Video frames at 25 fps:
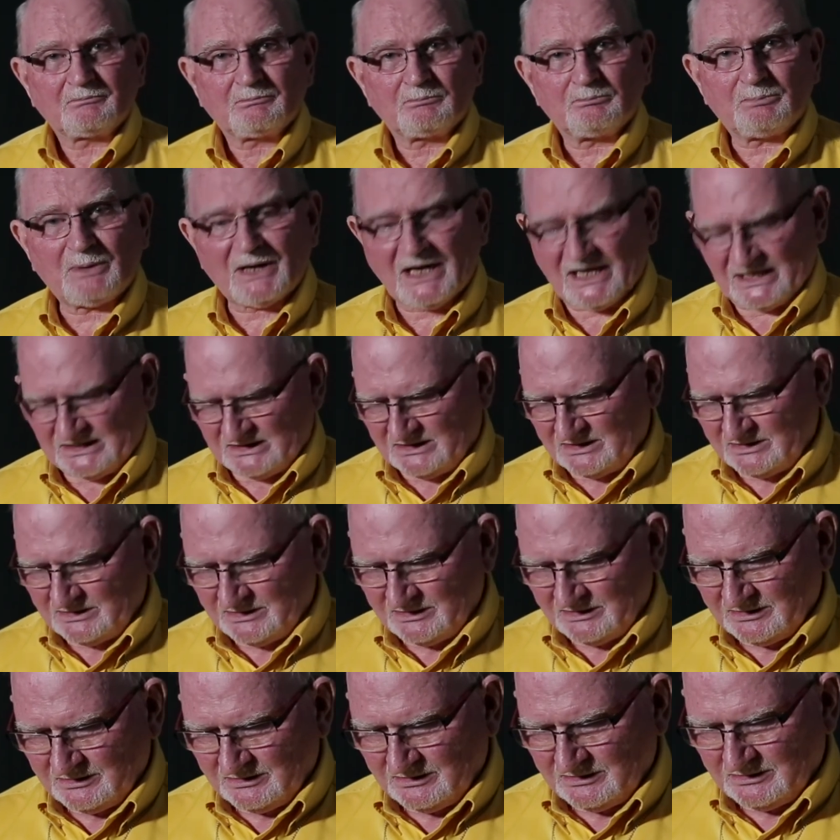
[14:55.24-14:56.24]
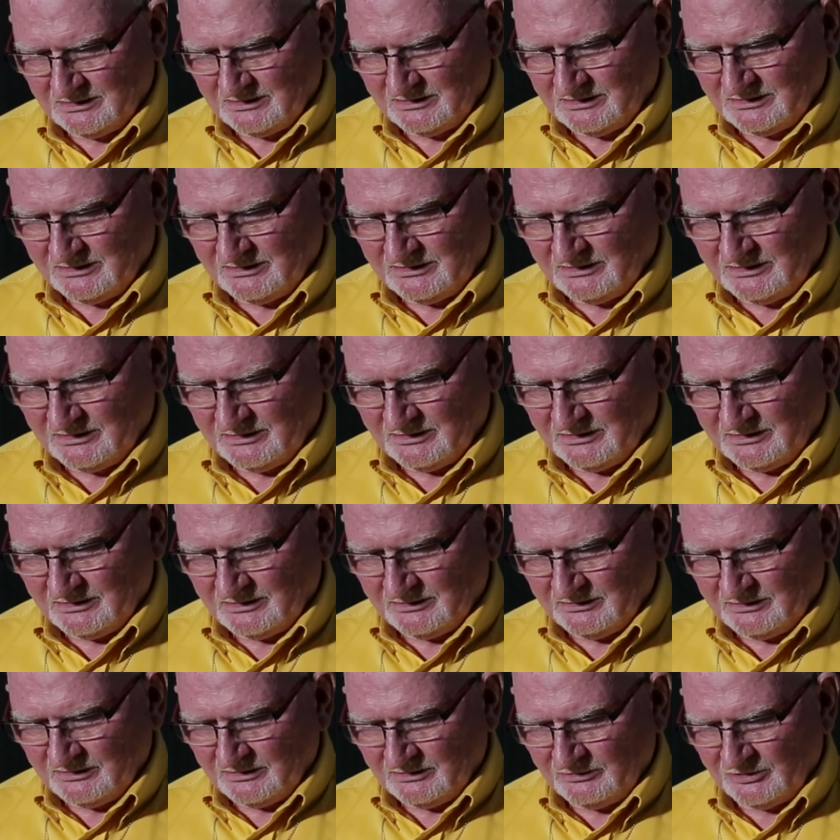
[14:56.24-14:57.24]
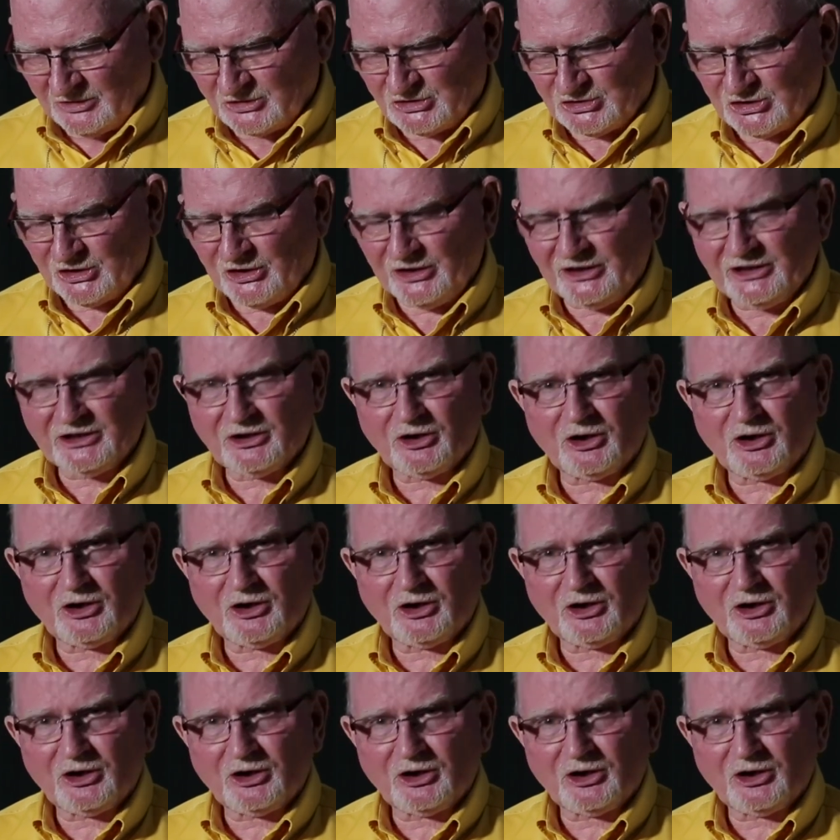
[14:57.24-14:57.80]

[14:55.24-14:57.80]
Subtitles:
But the cherry